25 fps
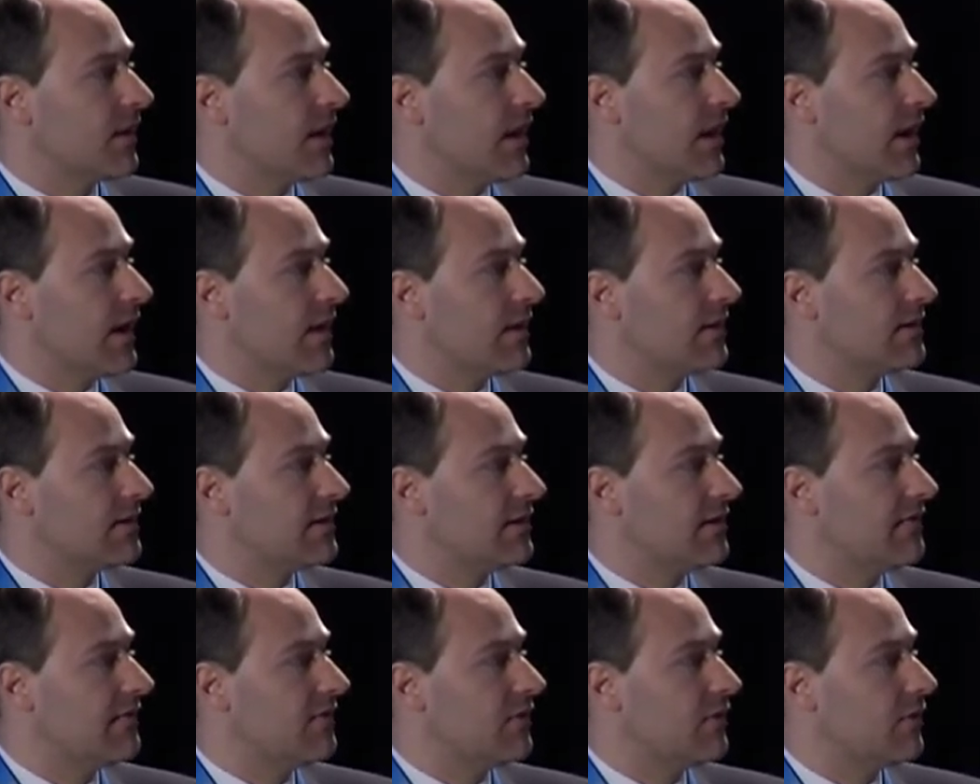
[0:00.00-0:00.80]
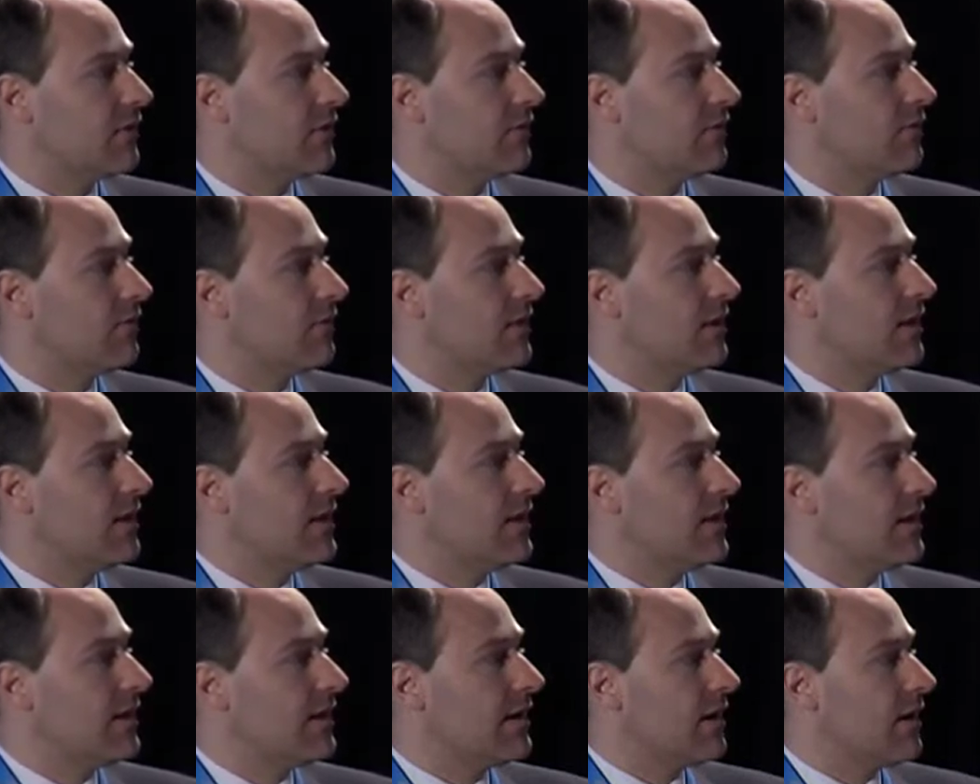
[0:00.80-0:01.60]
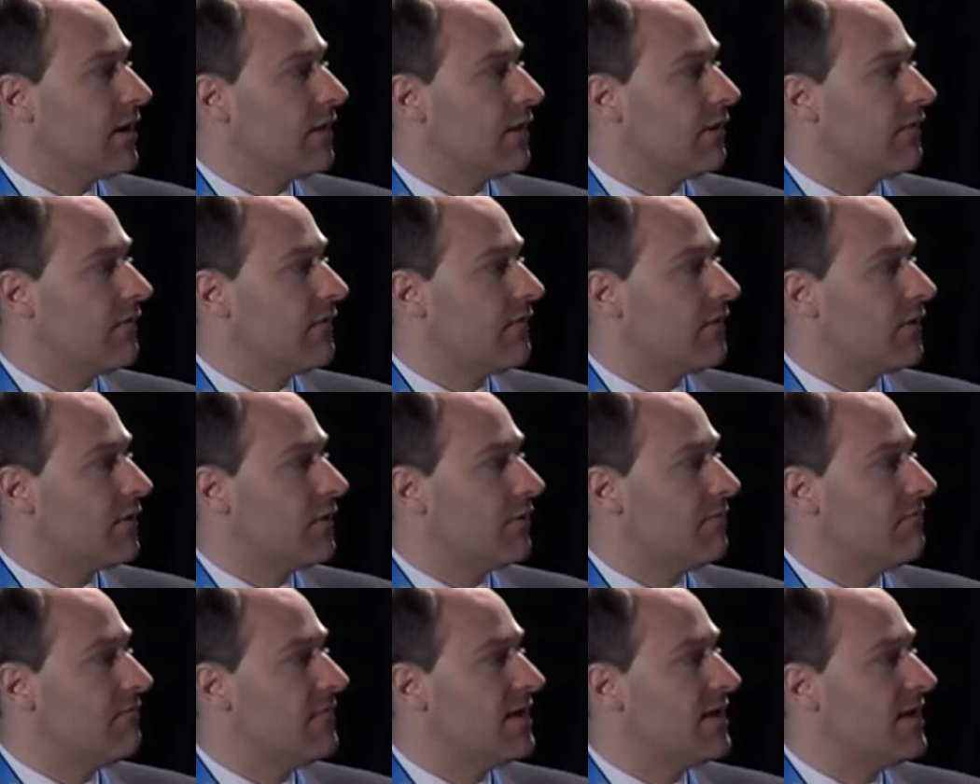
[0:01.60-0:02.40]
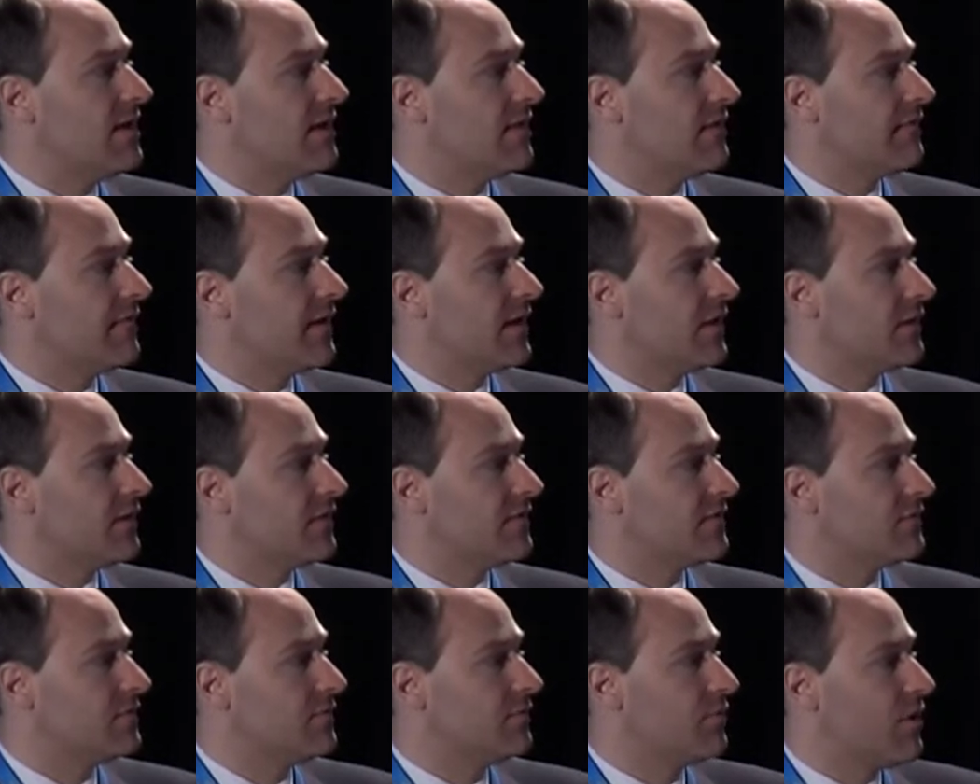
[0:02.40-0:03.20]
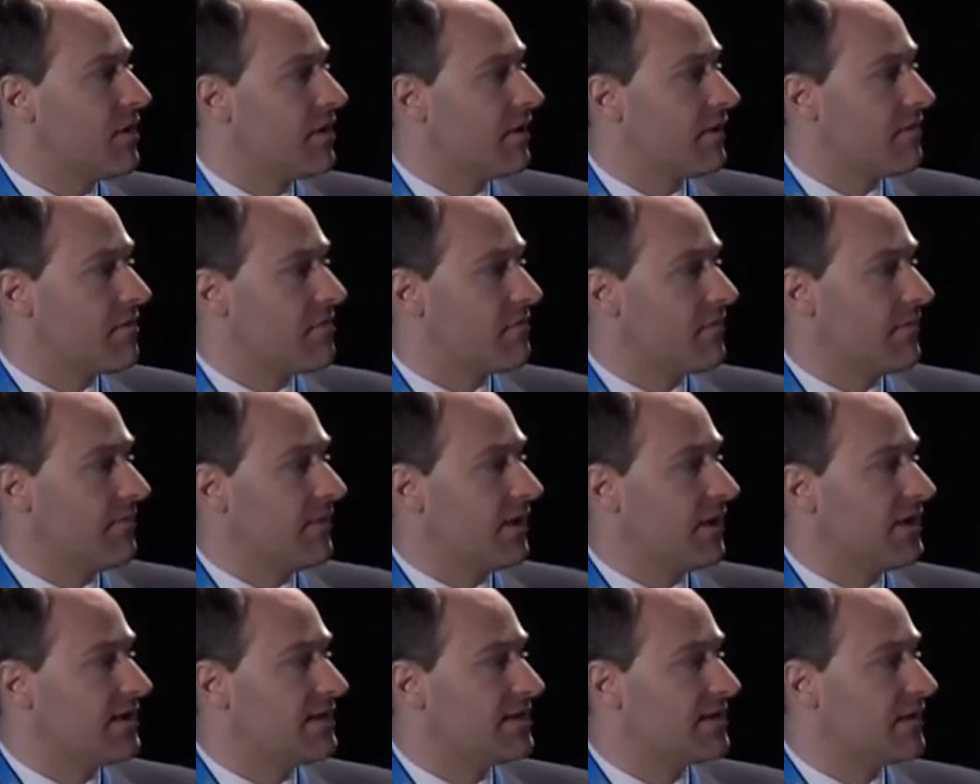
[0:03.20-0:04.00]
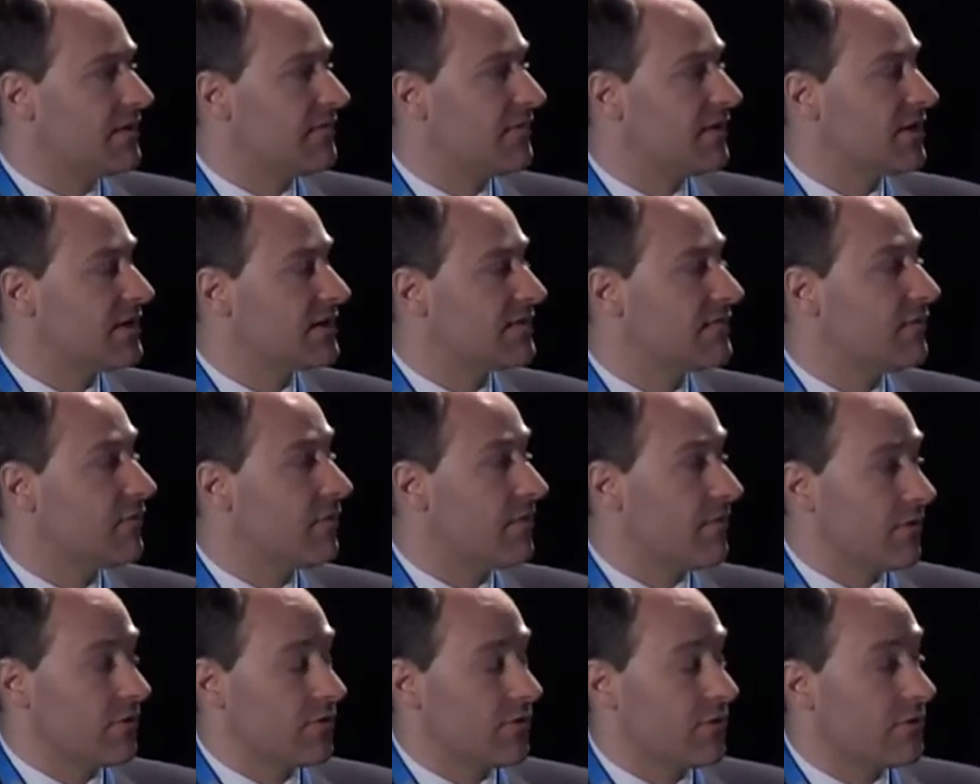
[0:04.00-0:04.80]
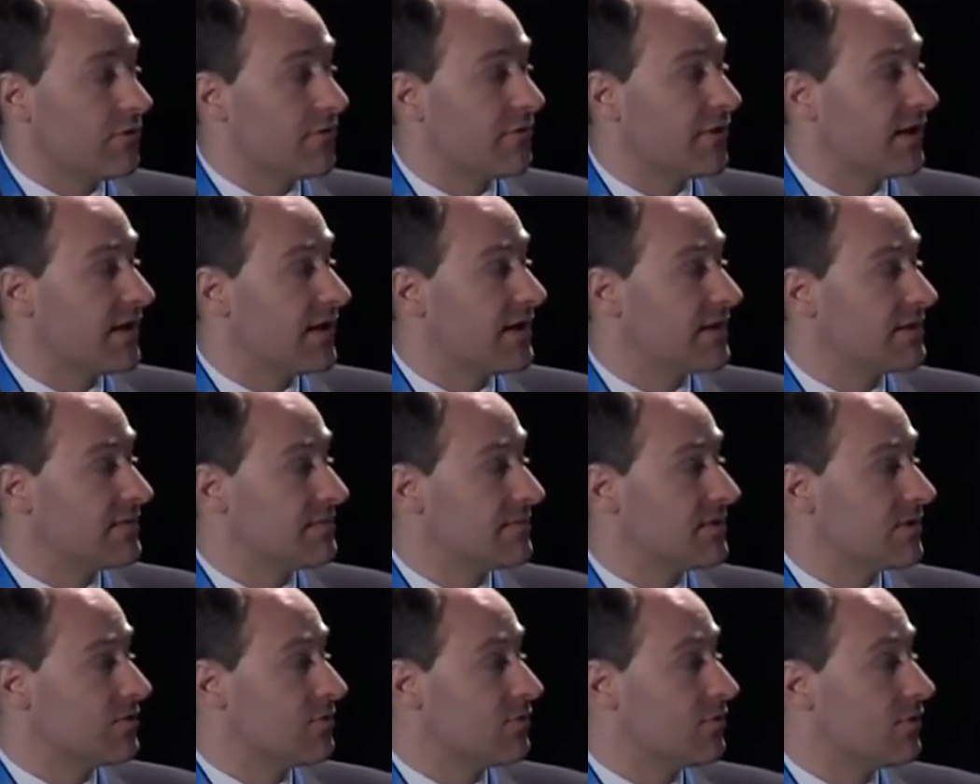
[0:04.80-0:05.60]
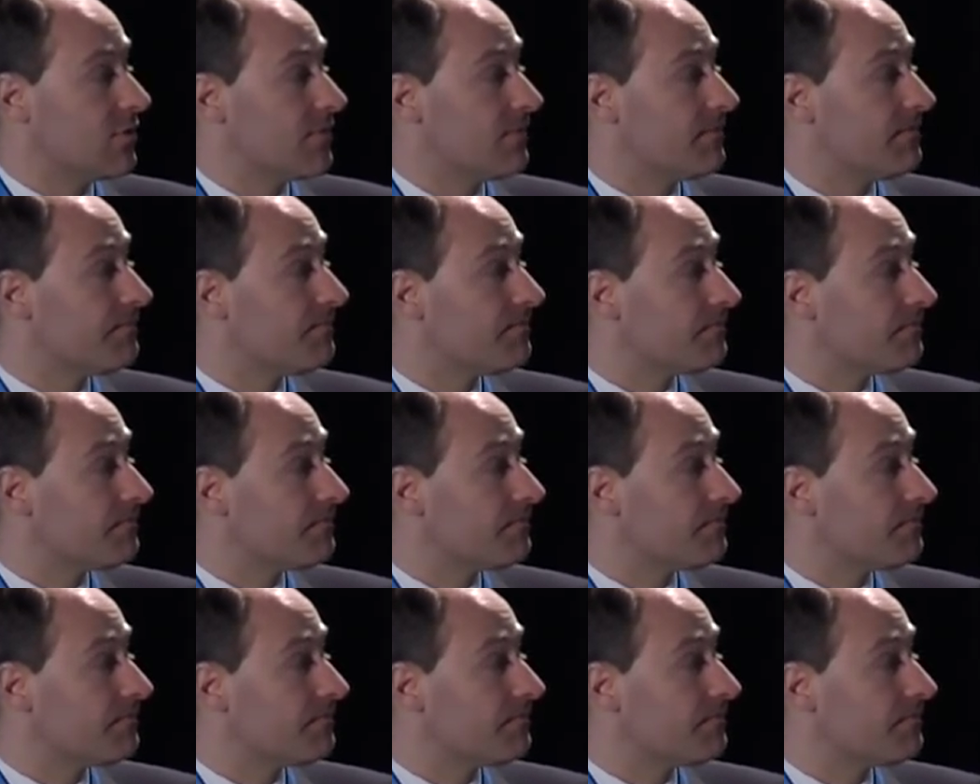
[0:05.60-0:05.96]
And if you go now for a median value of 2.3 millisieverts for the coronary calcium score,